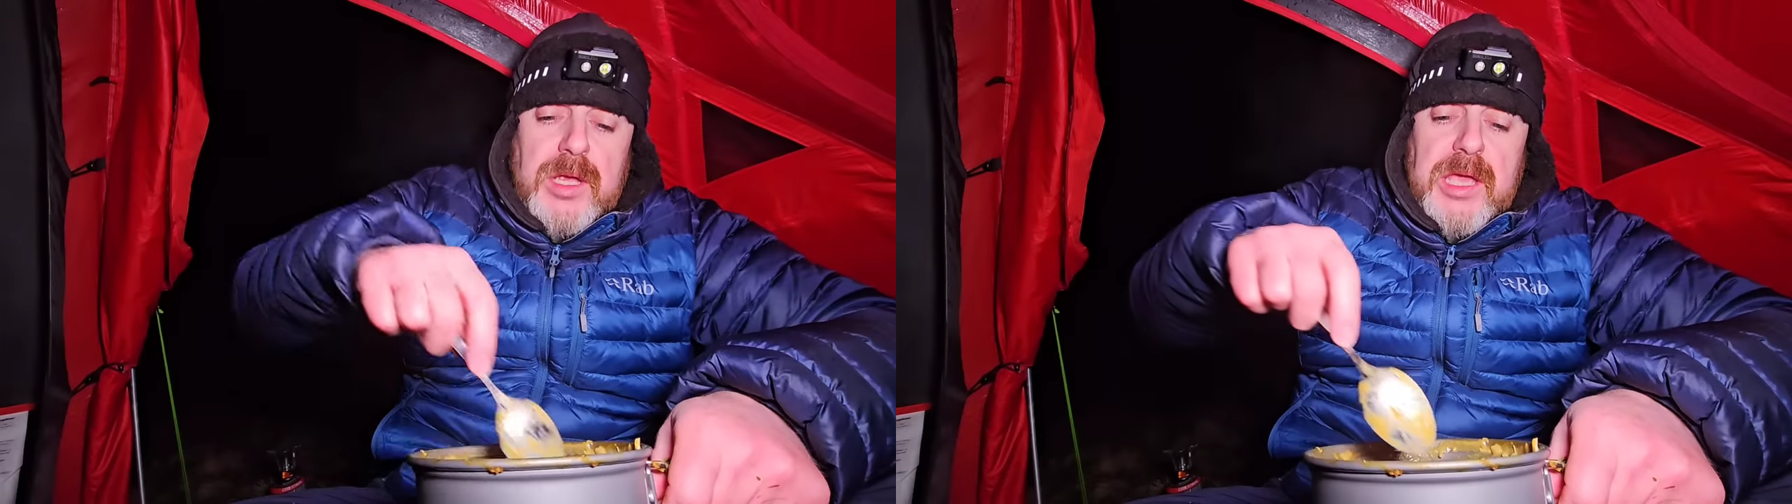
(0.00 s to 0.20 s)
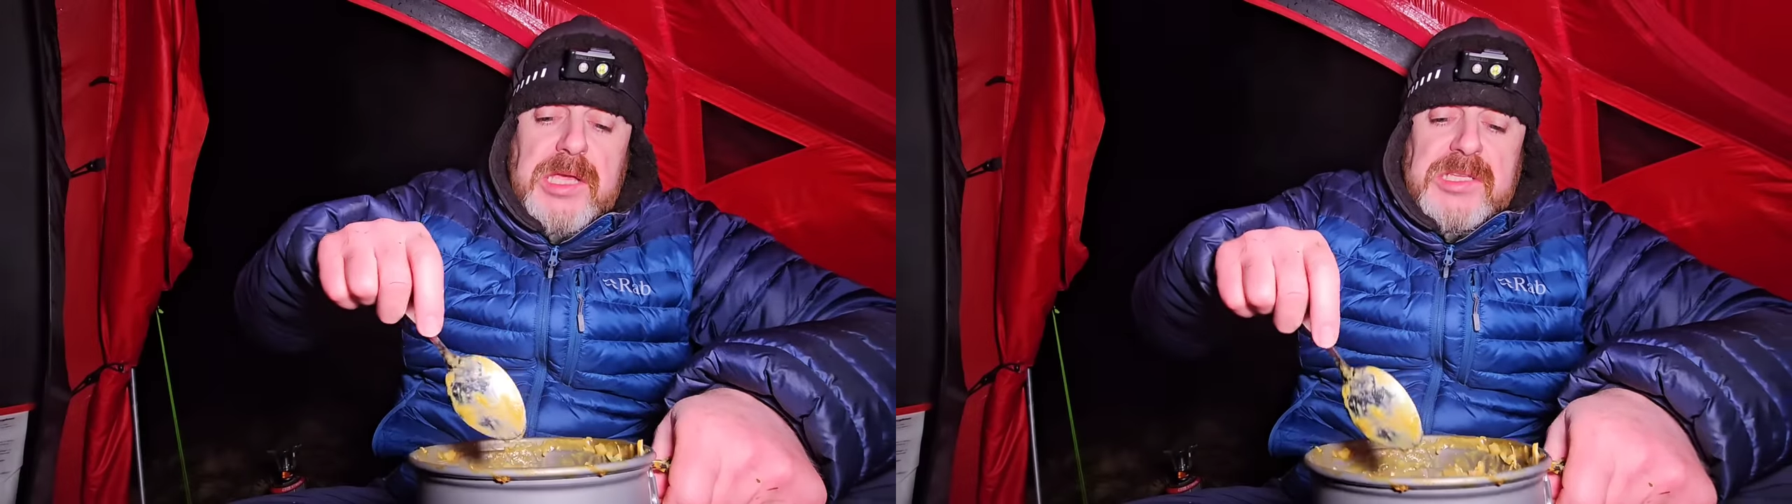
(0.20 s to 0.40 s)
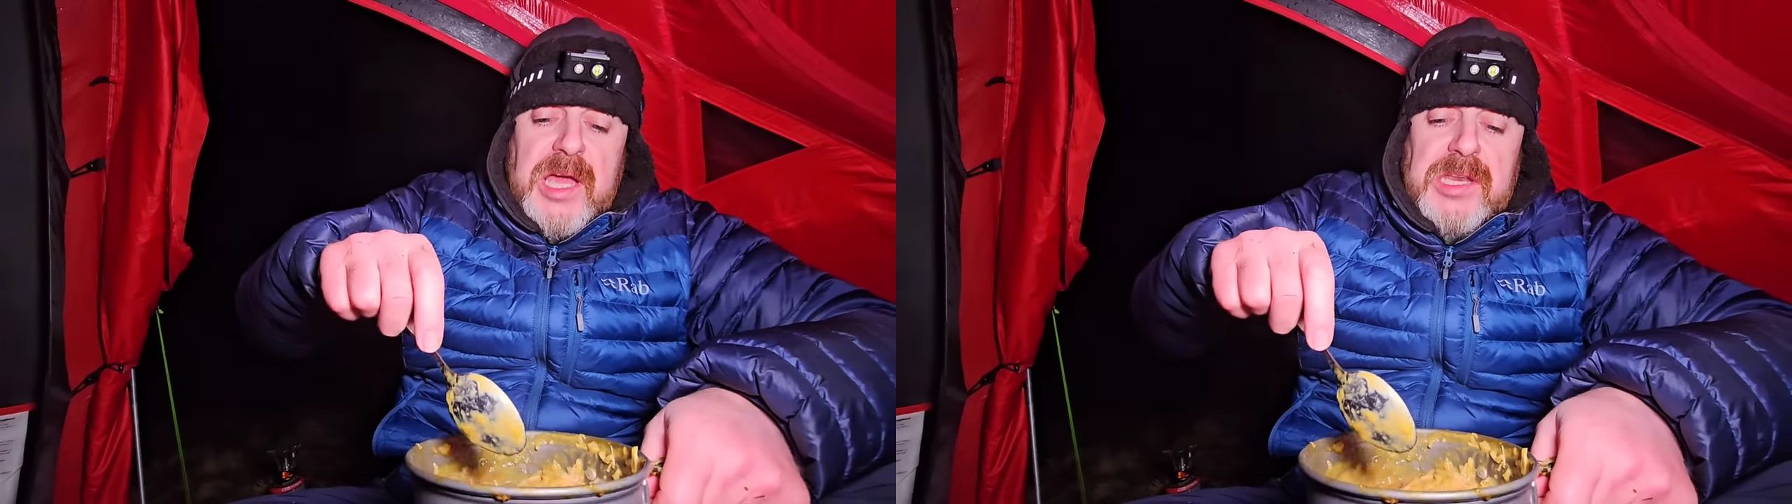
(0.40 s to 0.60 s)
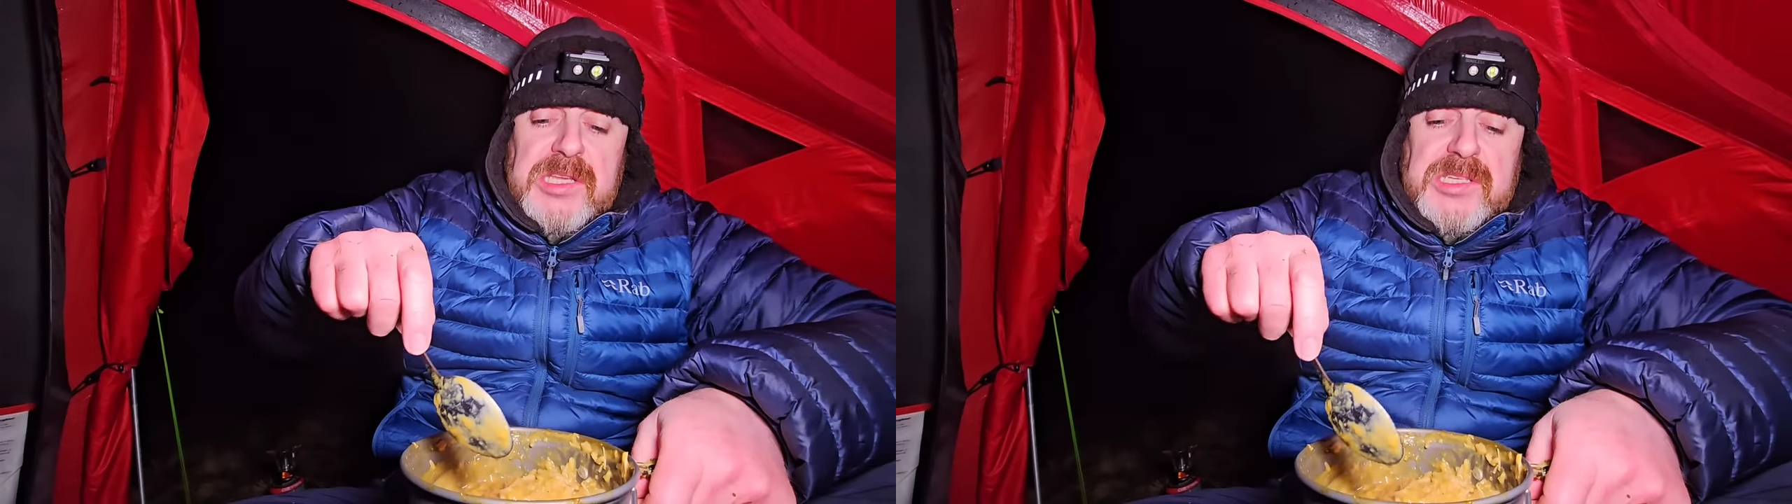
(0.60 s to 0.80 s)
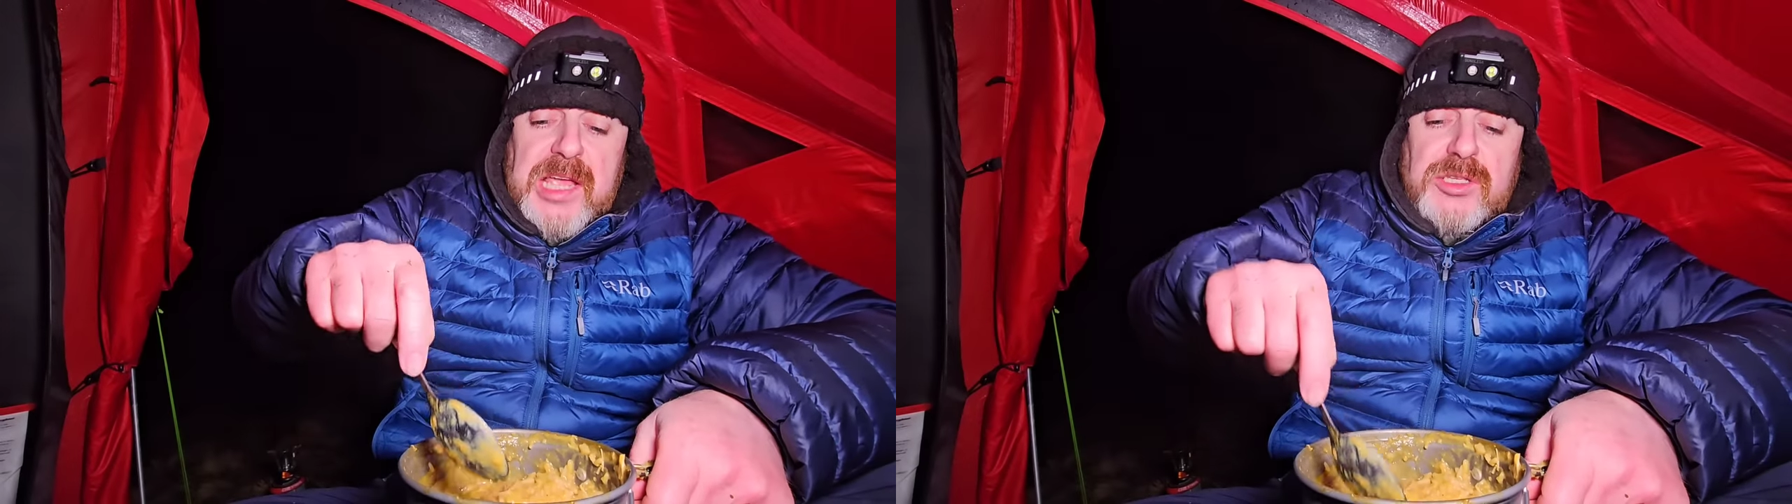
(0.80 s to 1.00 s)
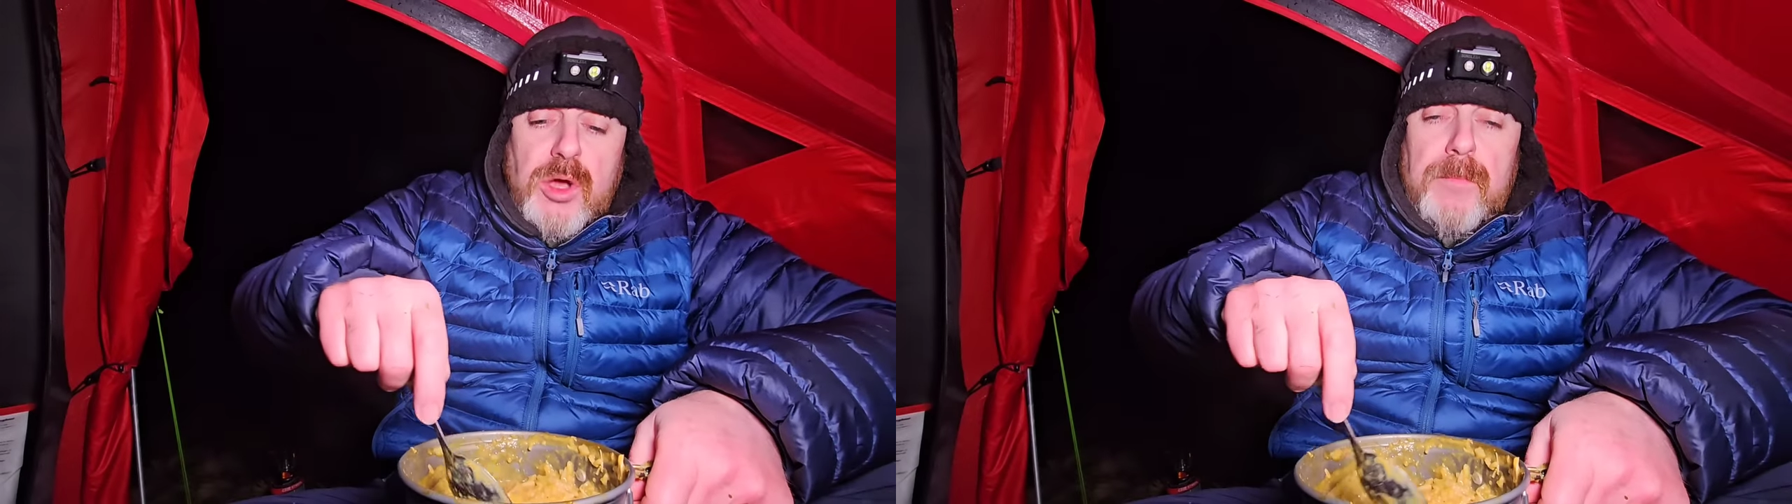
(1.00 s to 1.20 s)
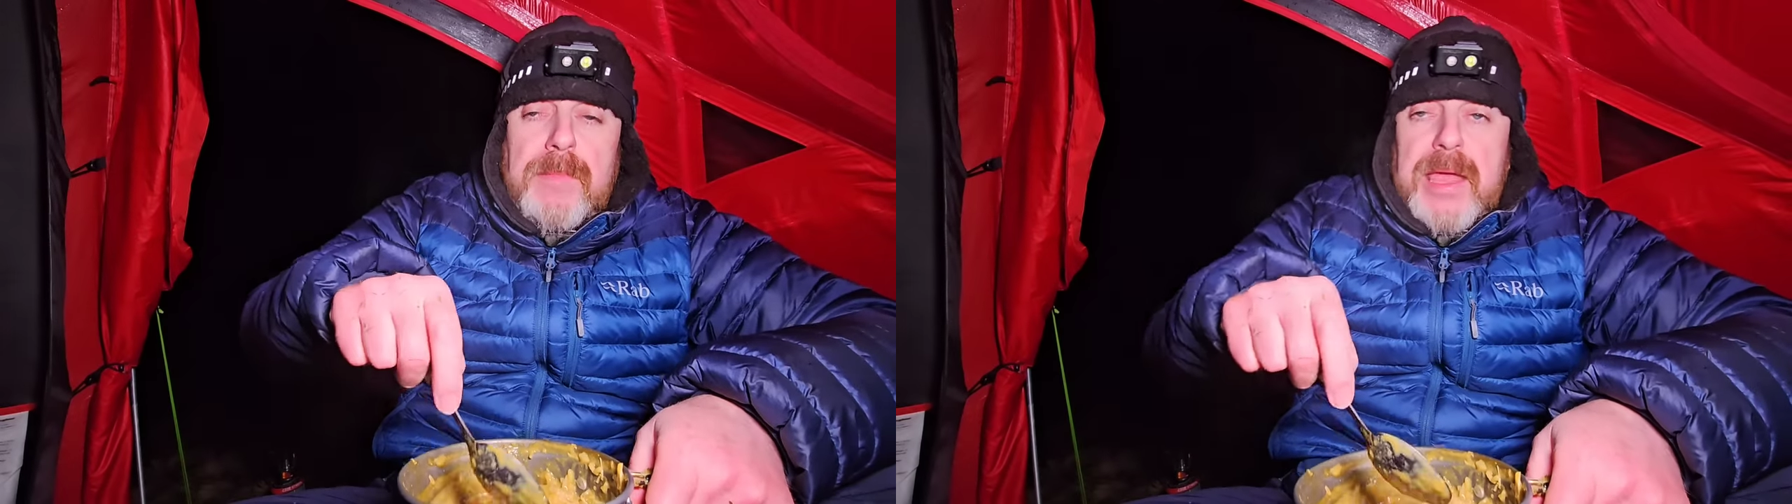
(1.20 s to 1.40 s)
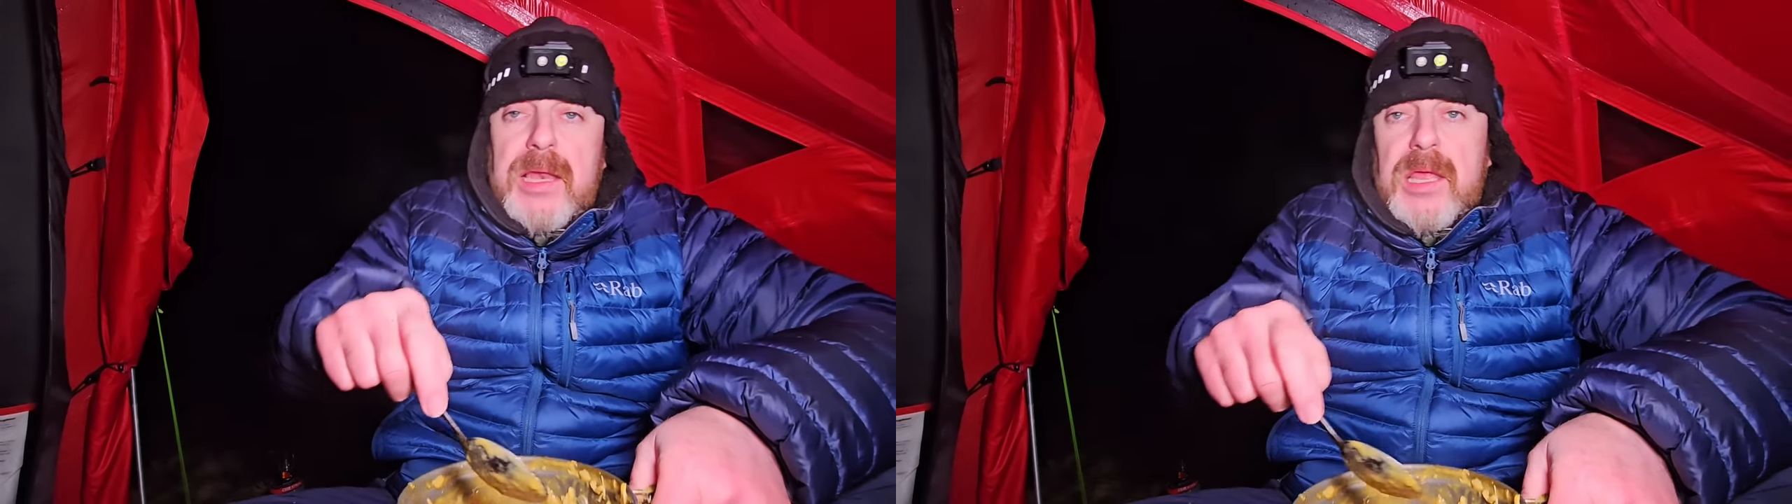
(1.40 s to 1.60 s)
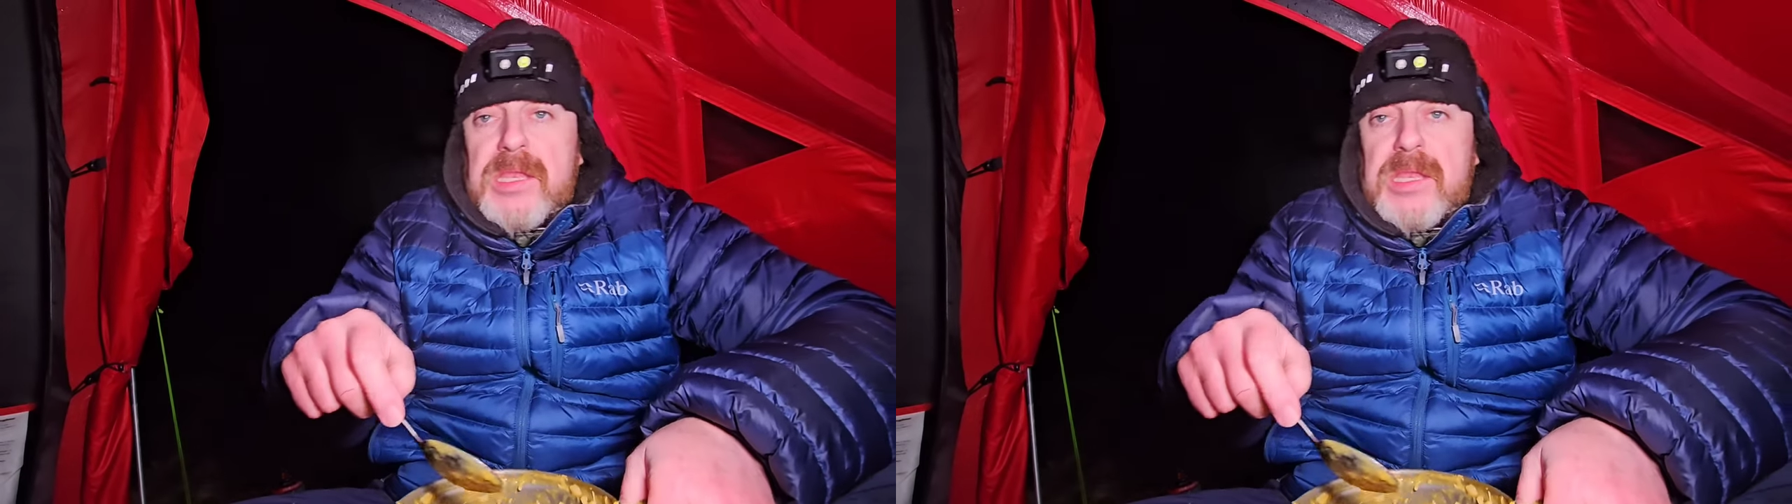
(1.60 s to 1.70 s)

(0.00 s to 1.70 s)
He's had his nice hot meal